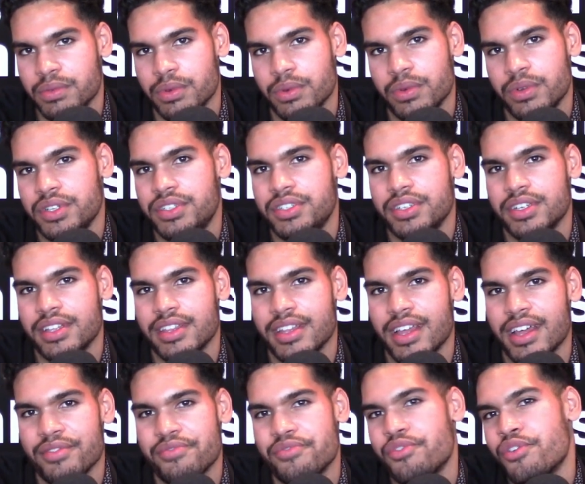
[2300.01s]
We're reaching
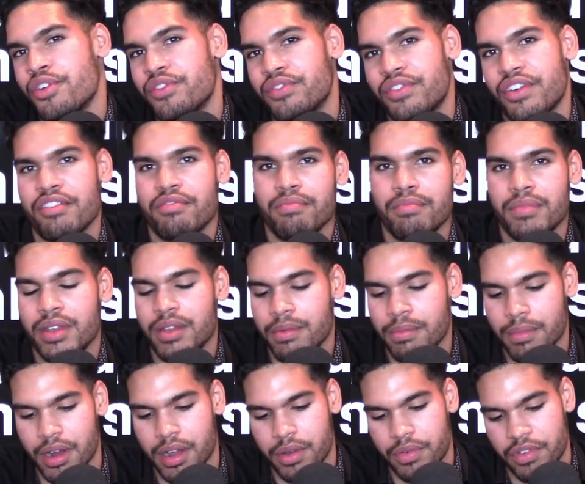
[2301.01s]
that 45 minute
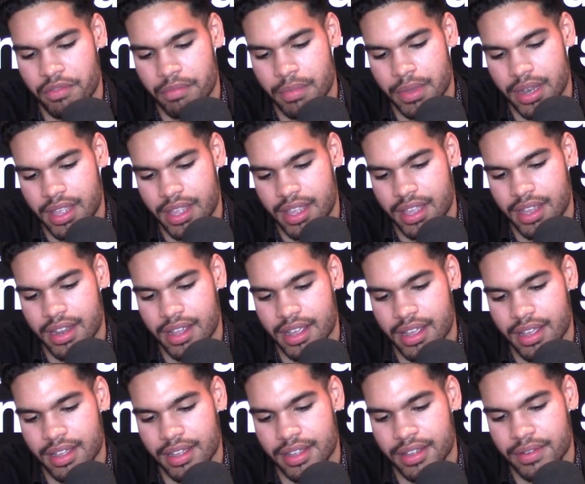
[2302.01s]
mark we've been
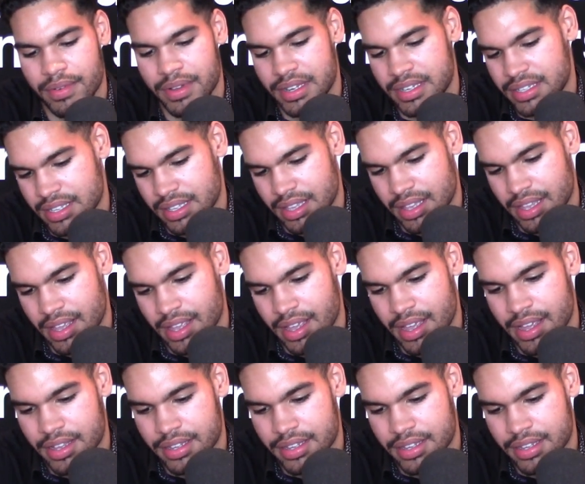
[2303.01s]
hitting recently.